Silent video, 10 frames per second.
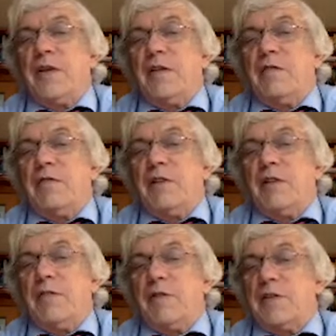
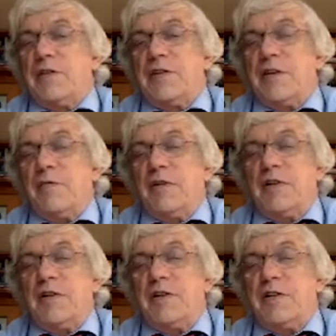already was
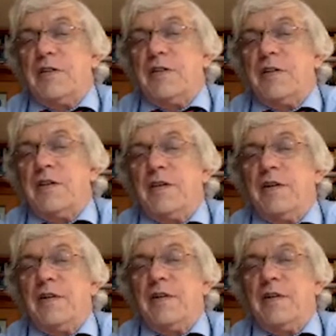established in